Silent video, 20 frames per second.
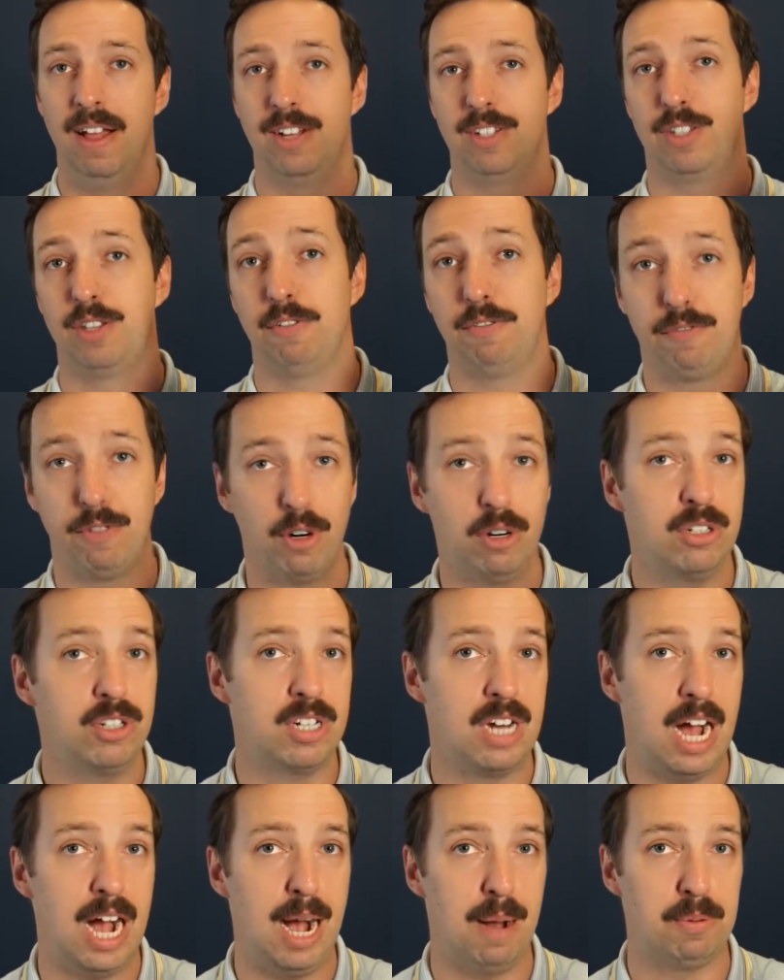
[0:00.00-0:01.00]
that's the
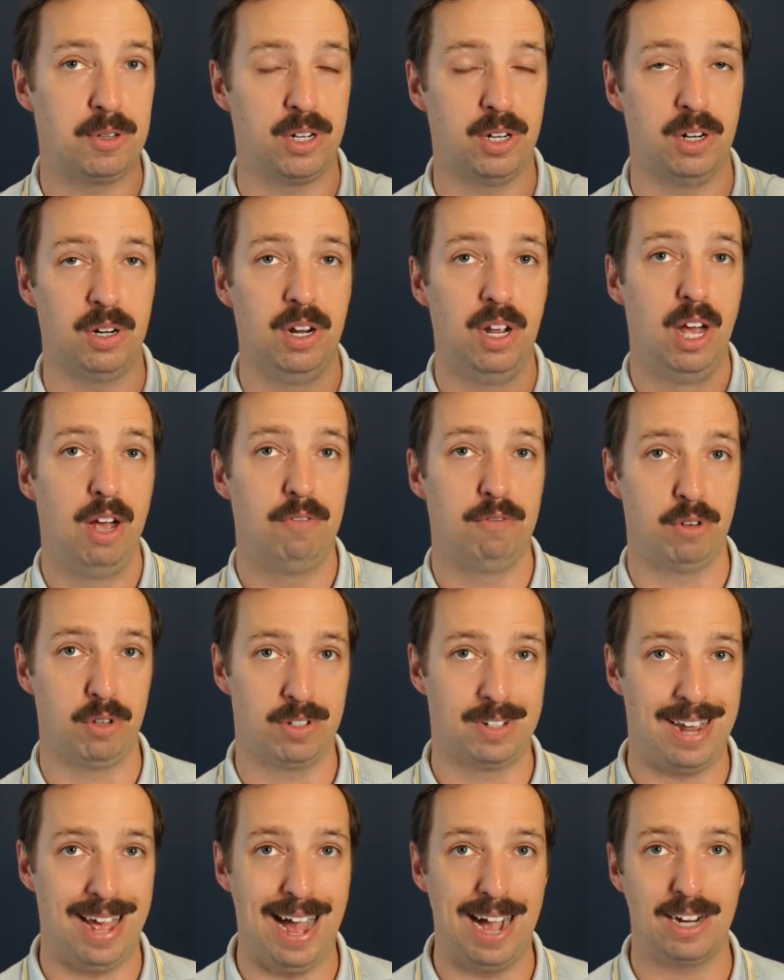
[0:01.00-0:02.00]
first option for
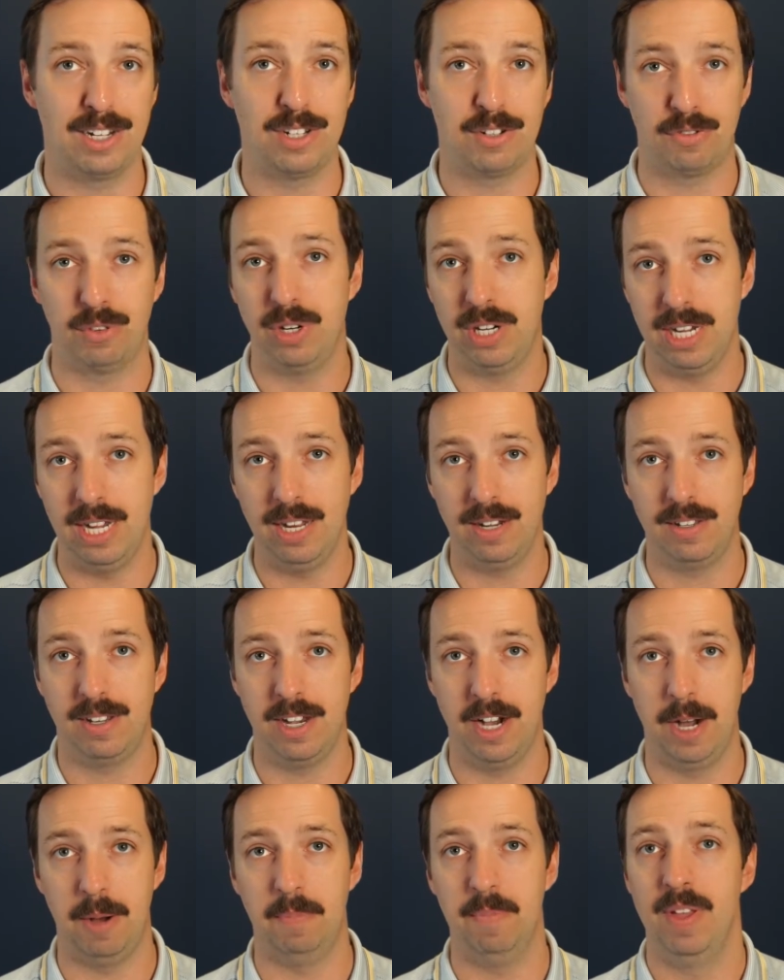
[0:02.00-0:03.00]
tax-free
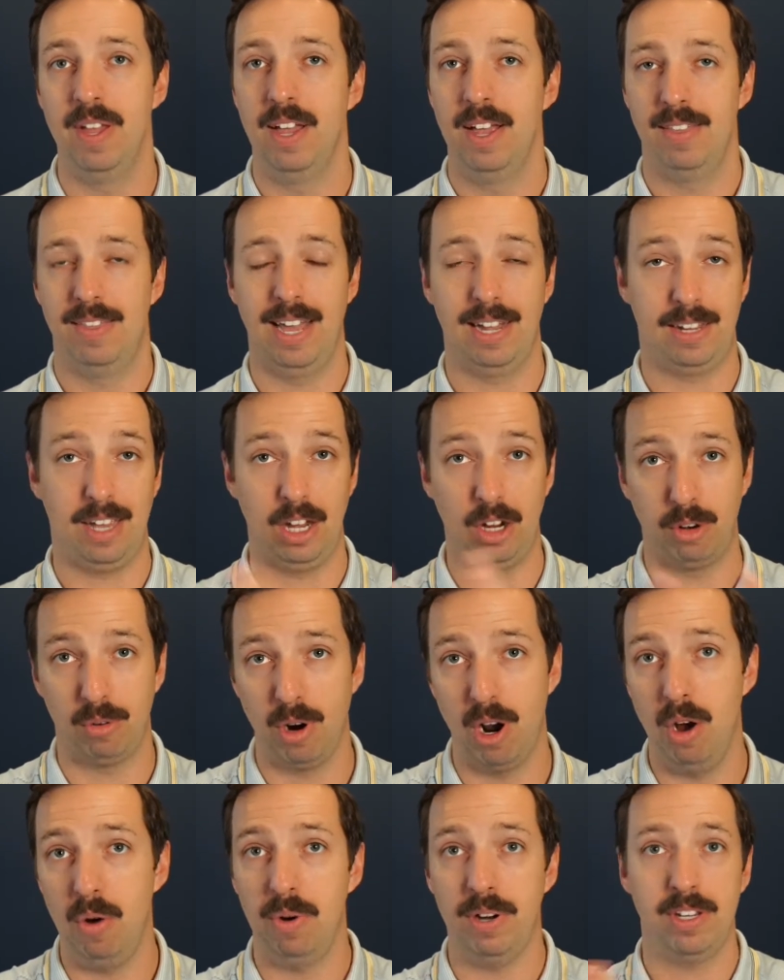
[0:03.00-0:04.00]
income that can
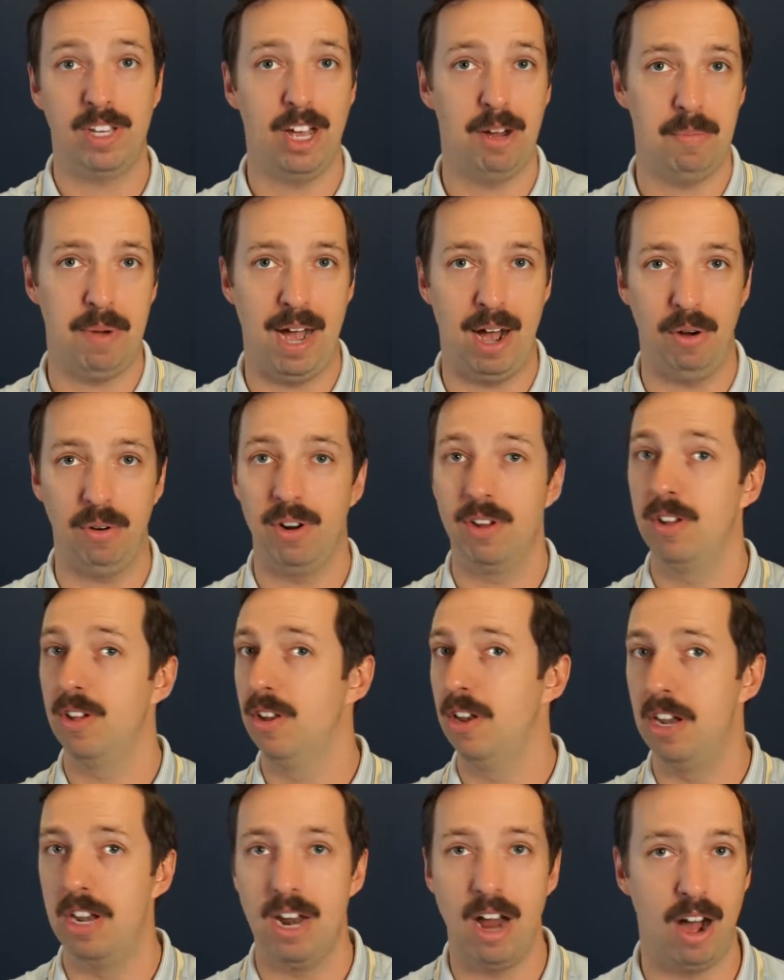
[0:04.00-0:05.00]
grow and come out
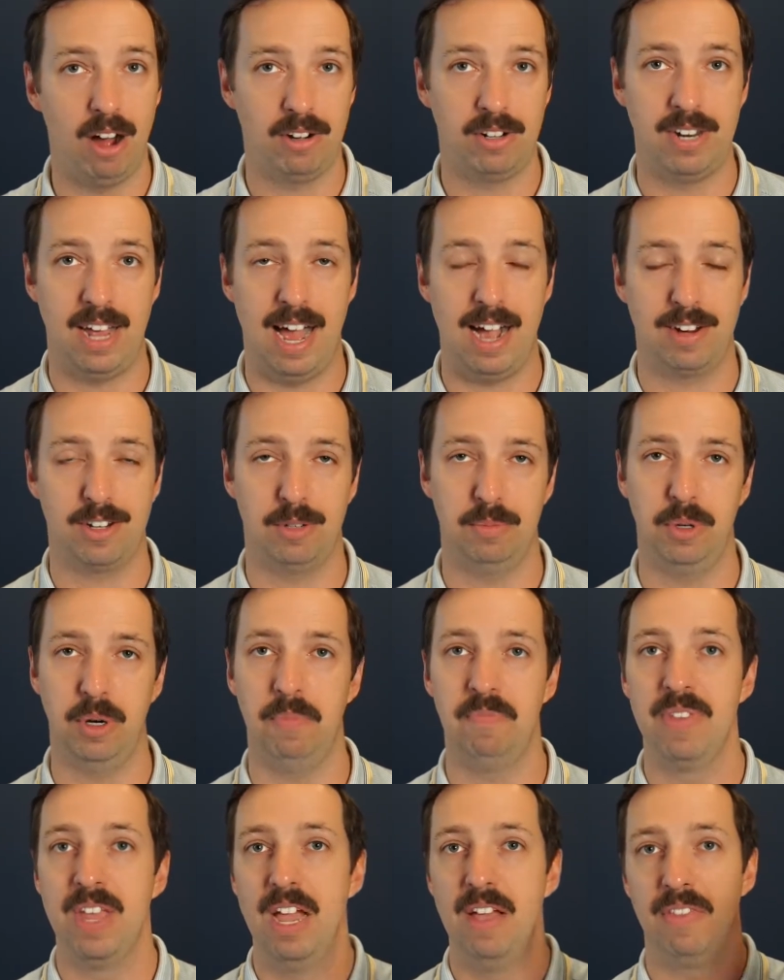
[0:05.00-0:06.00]

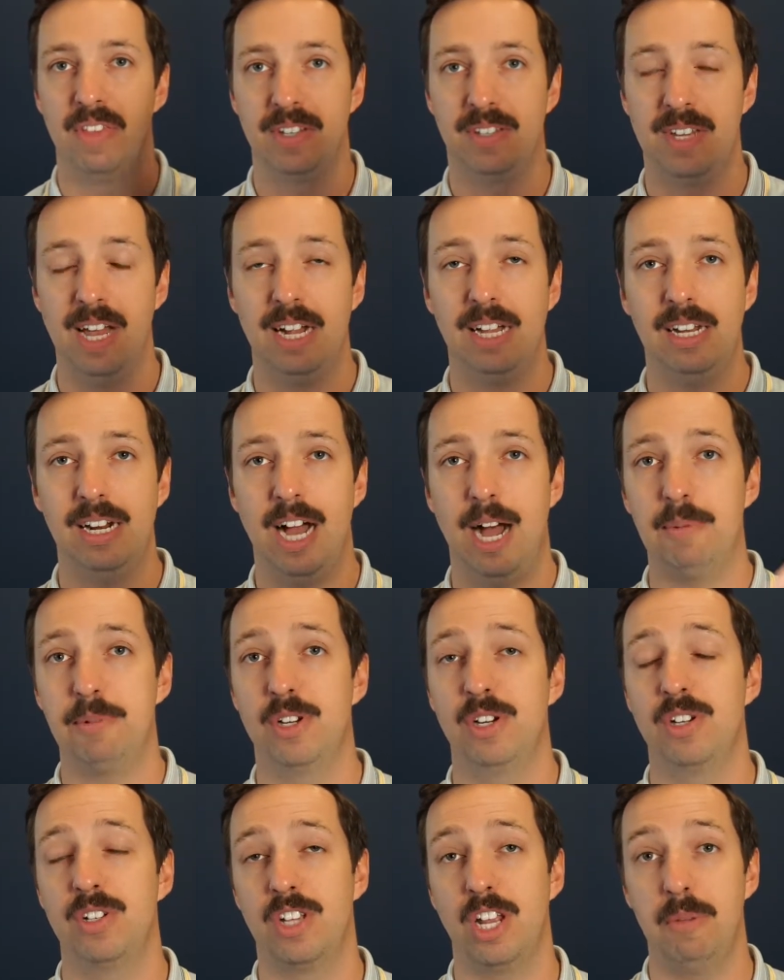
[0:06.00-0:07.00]
non-taxable. The second
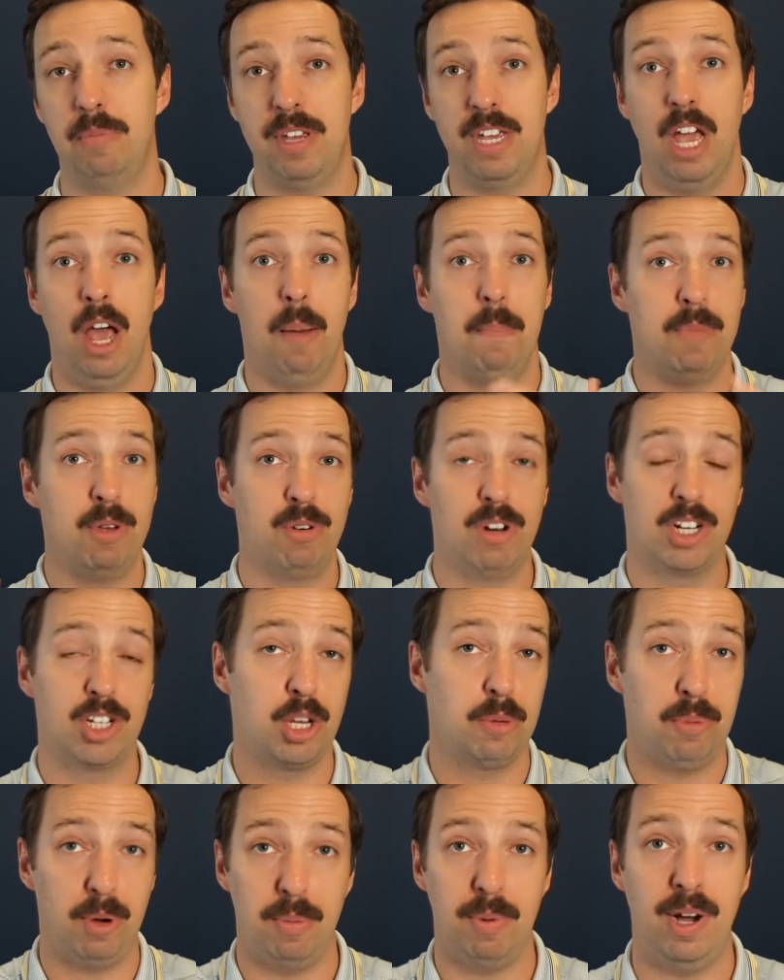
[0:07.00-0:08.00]
option is gonna be
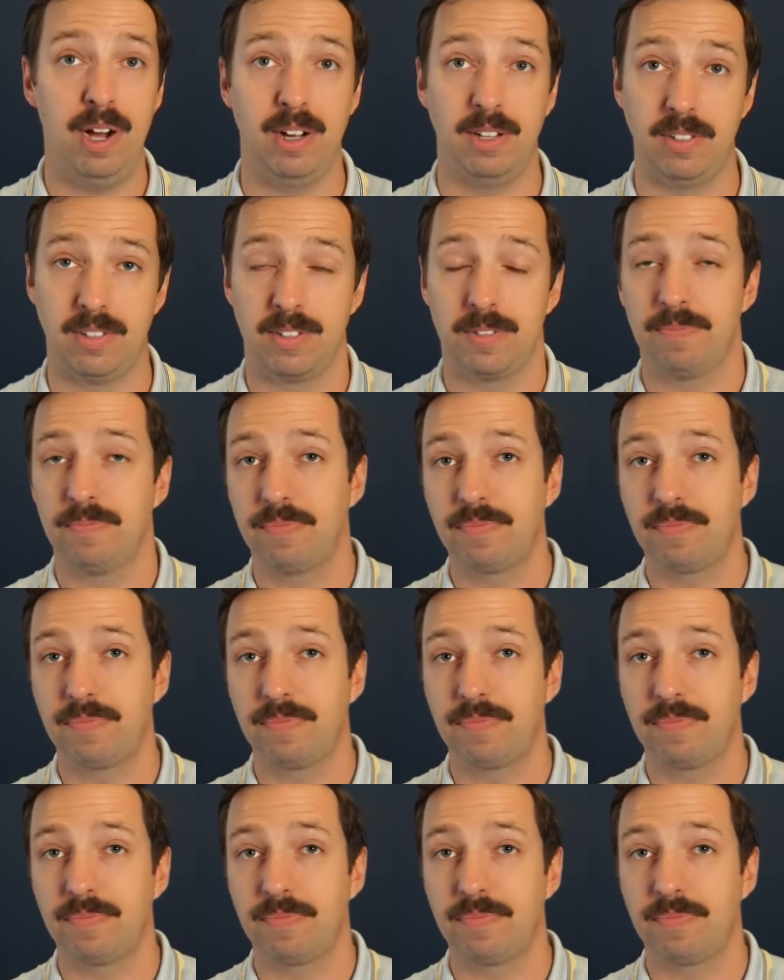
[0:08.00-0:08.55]
municipal bonds